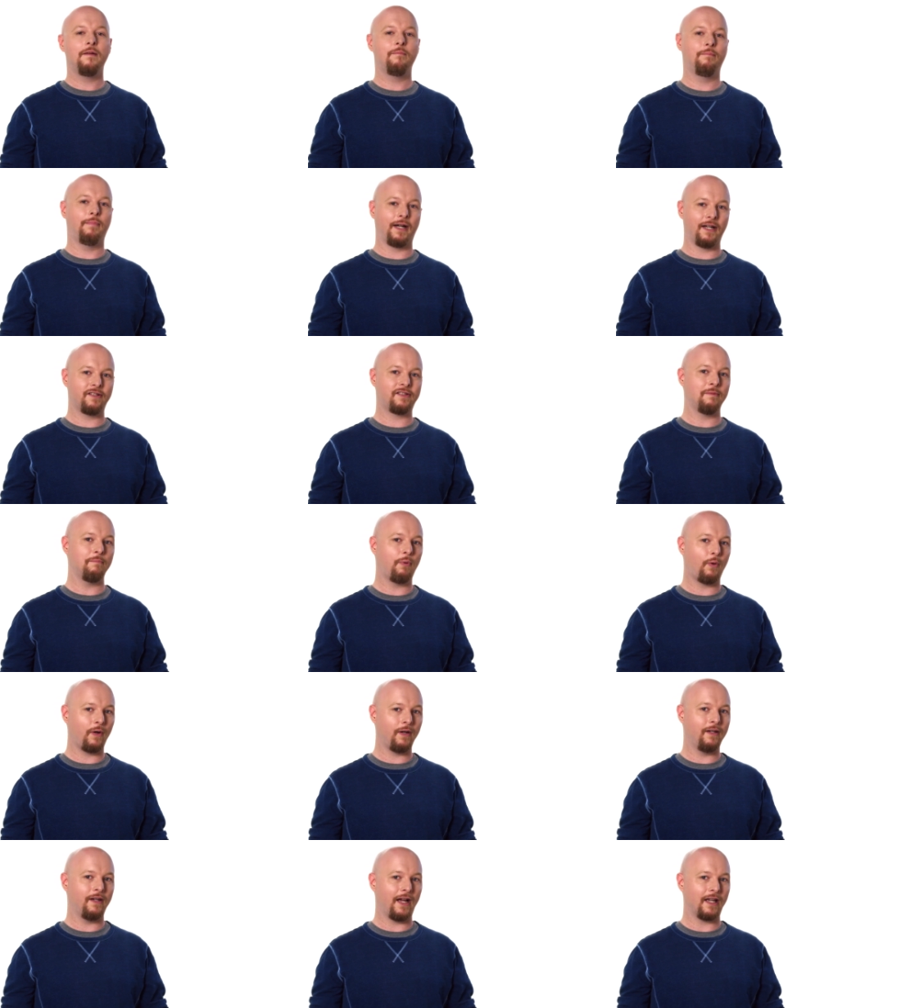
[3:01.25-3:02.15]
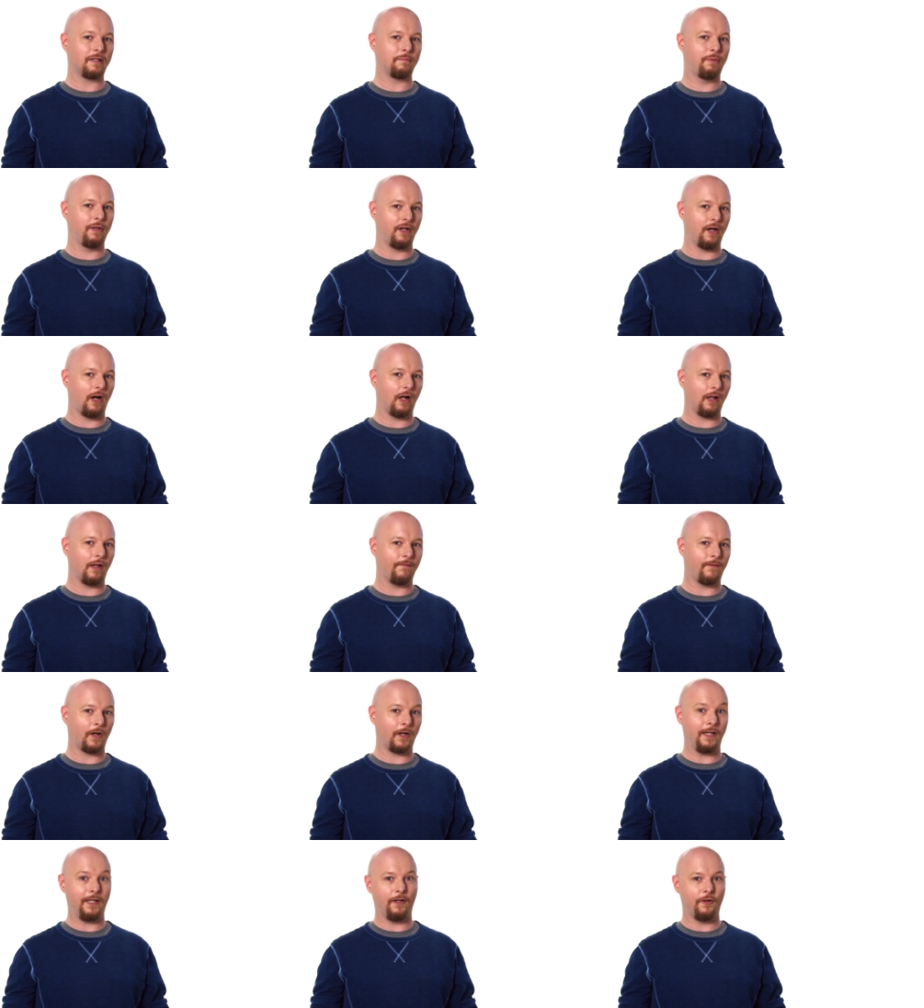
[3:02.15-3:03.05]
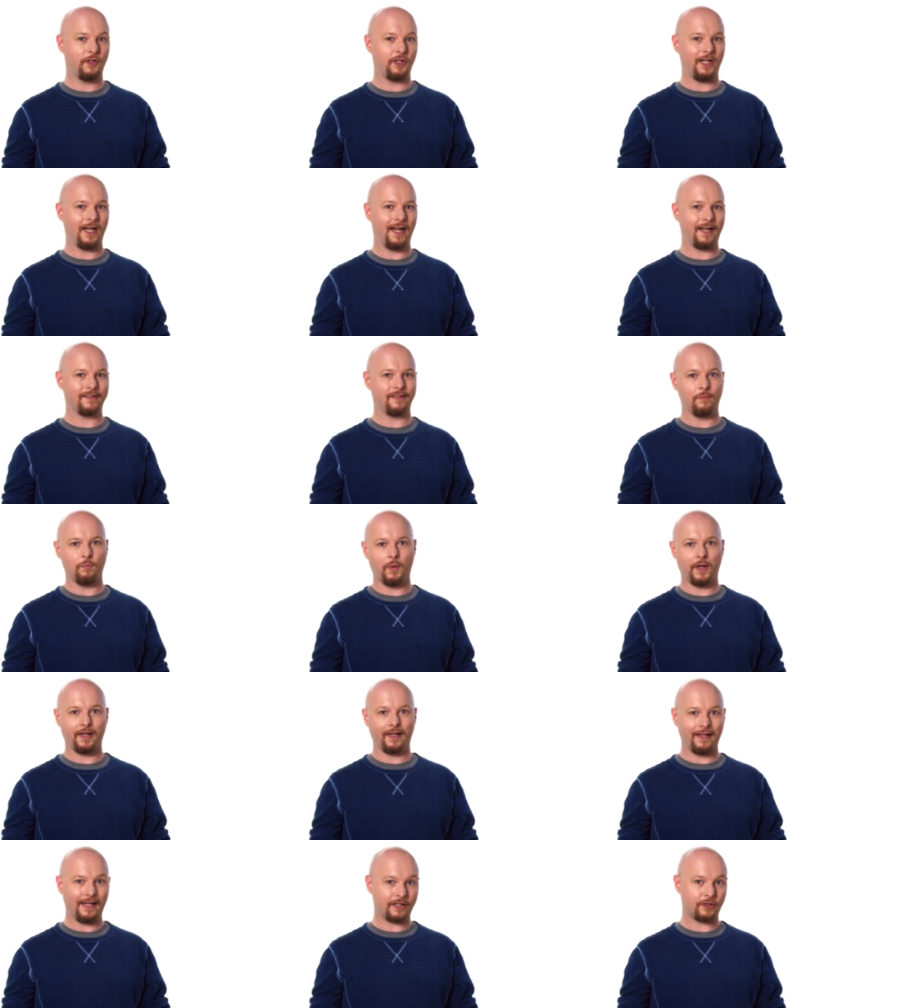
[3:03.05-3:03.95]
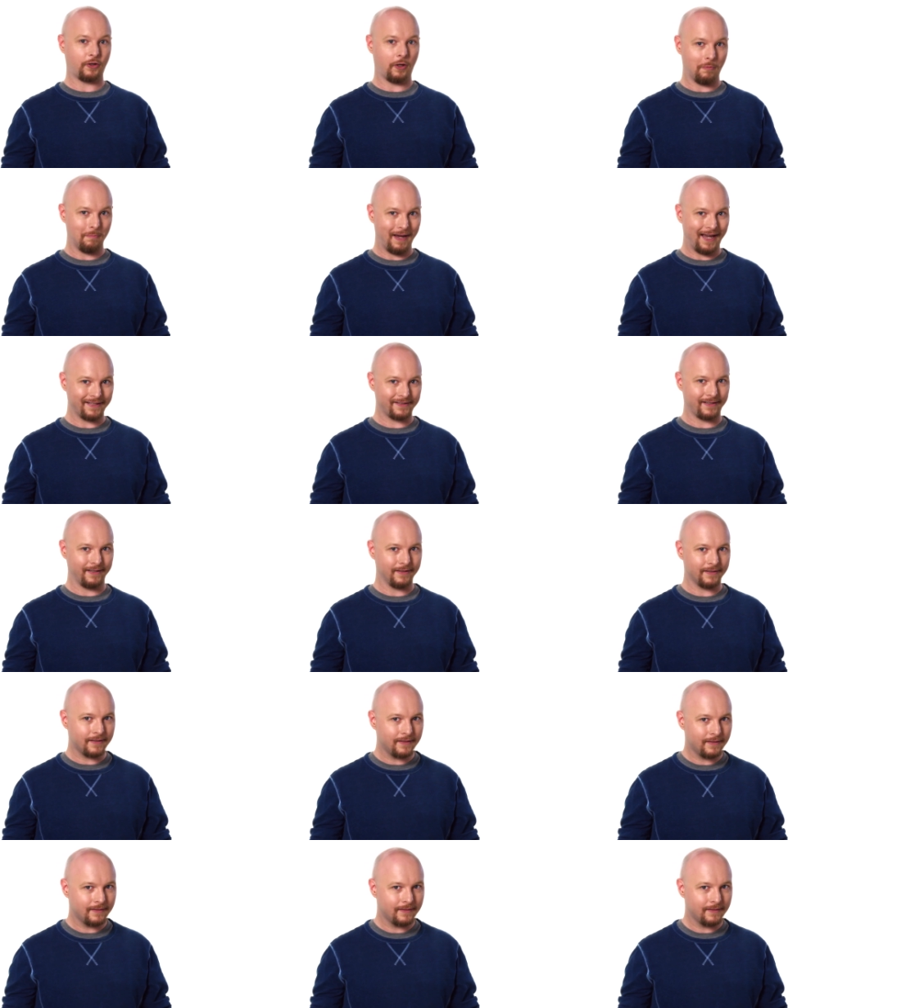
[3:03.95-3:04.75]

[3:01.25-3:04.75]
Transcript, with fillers: But it's important not to put all of our energy eggs in one electro basket.